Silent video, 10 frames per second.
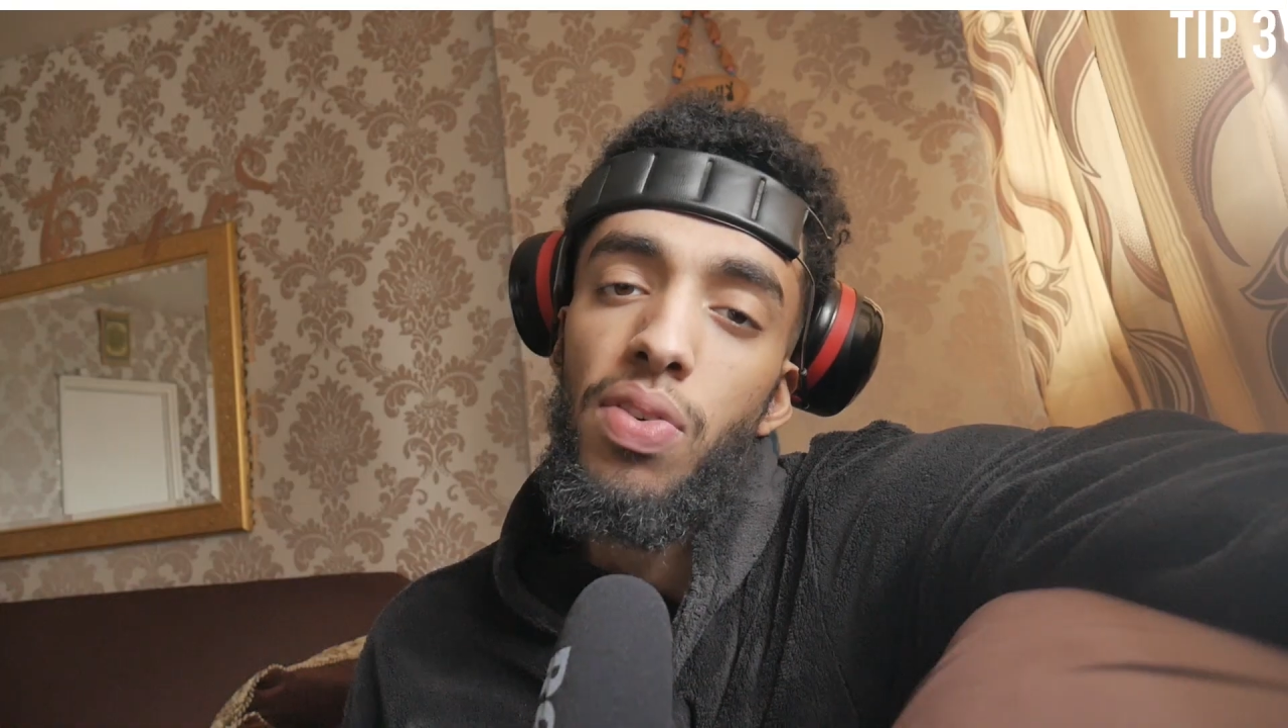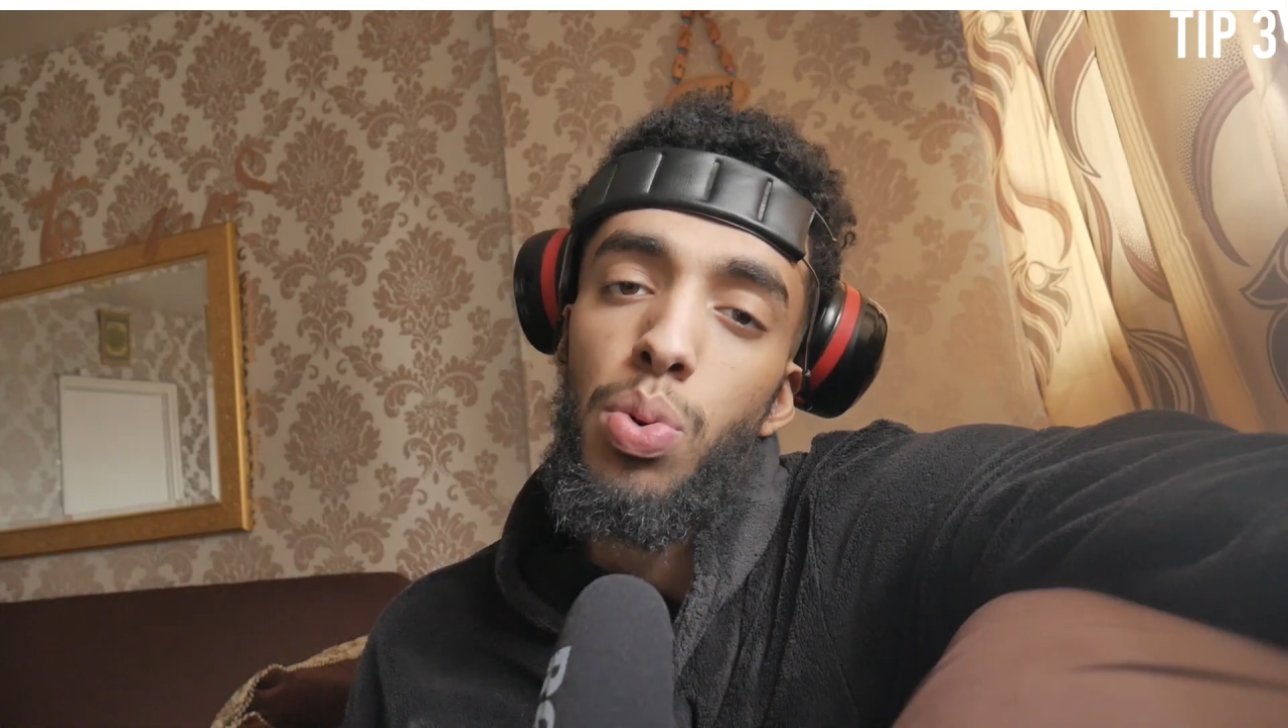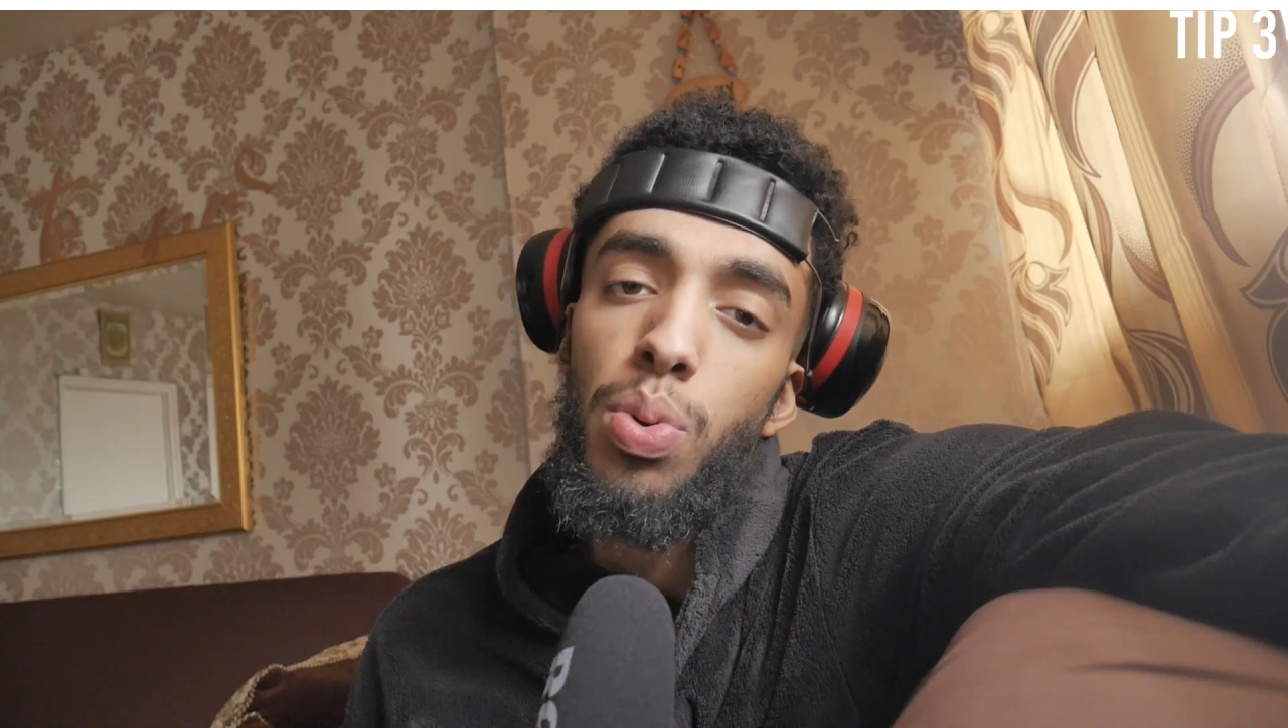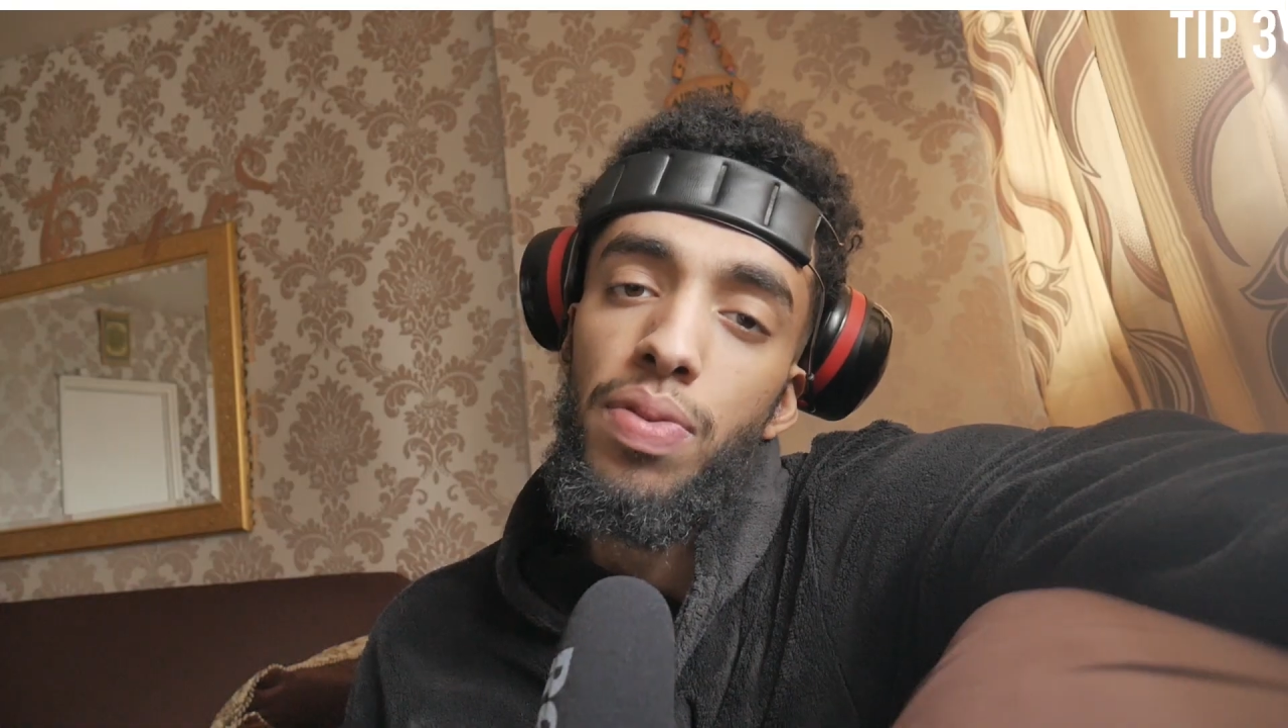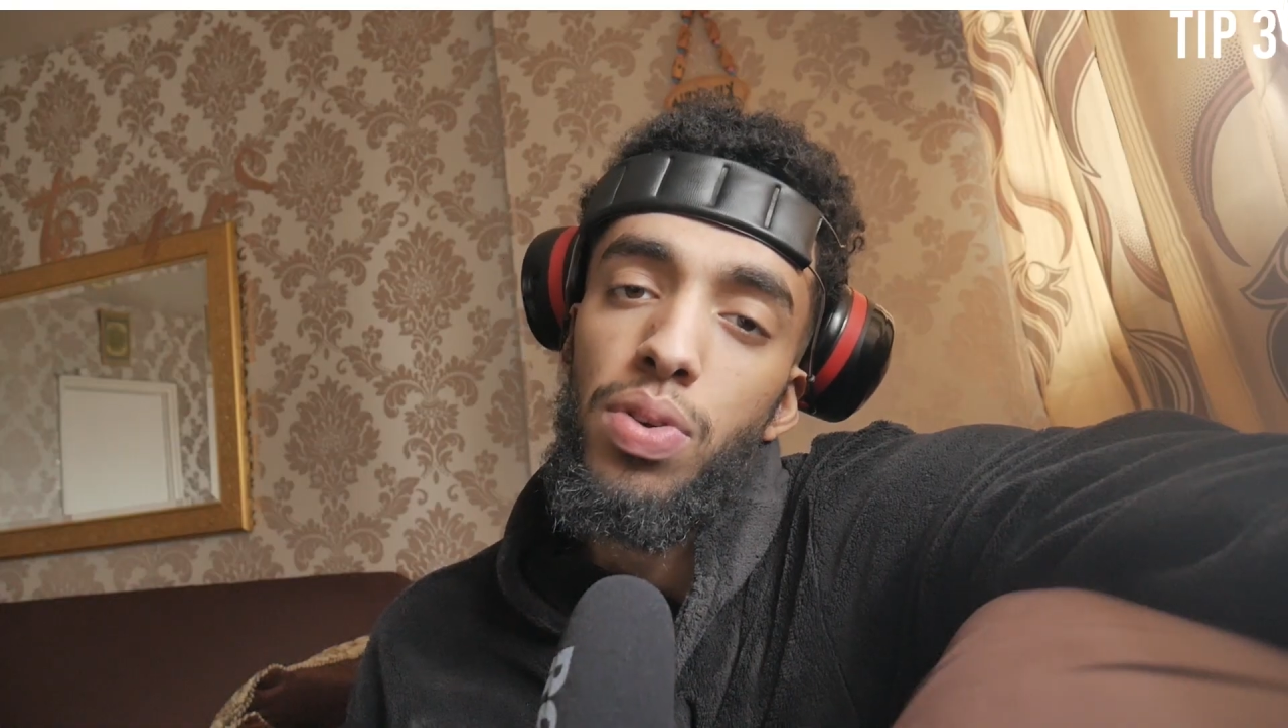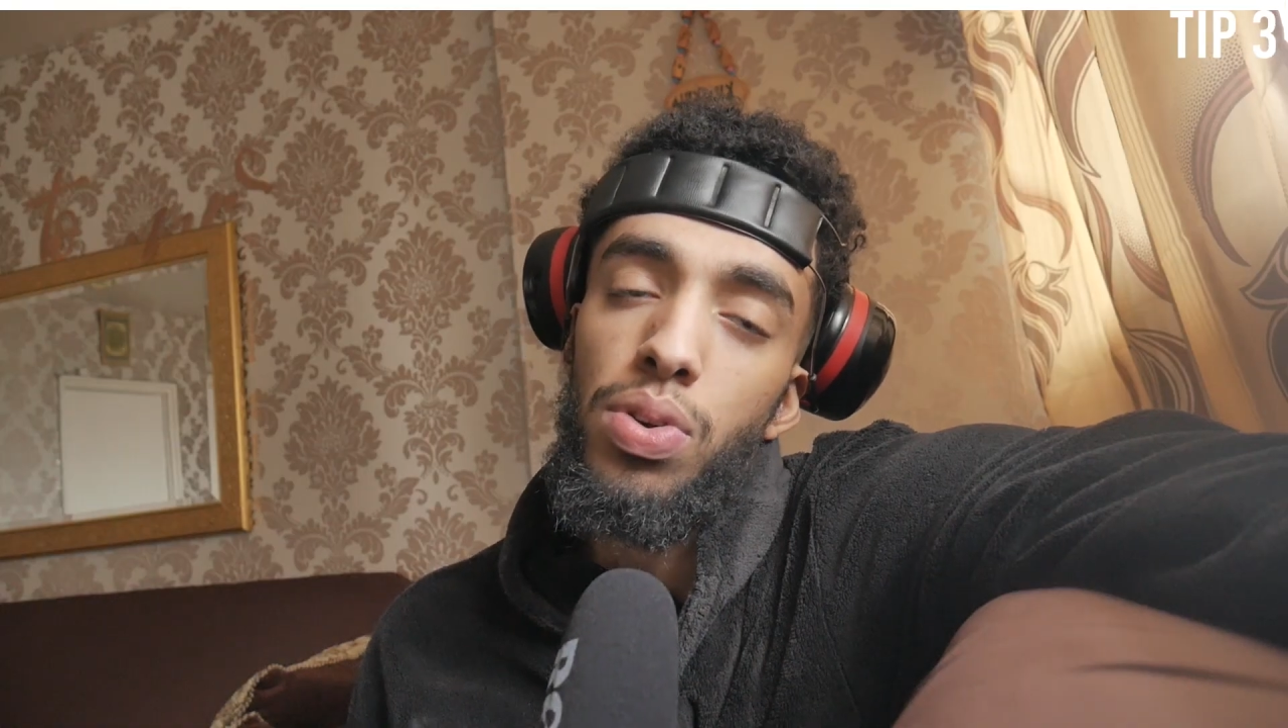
real with you,